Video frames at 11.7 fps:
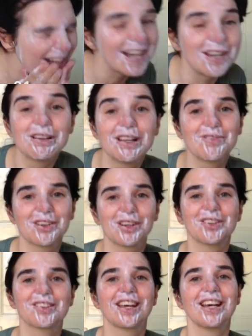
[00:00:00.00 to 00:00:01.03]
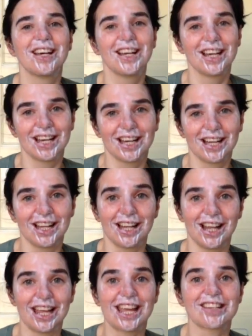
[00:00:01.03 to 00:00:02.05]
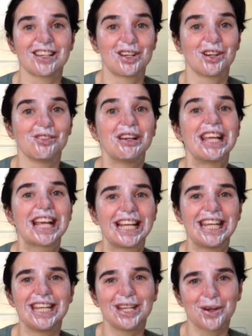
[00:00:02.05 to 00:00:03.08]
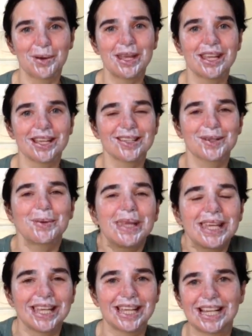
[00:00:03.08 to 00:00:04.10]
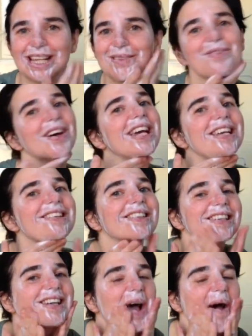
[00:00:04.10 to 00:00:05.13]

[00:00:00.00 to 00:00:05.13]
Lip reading: And it really feels like getting a really clean, squeaky clean face.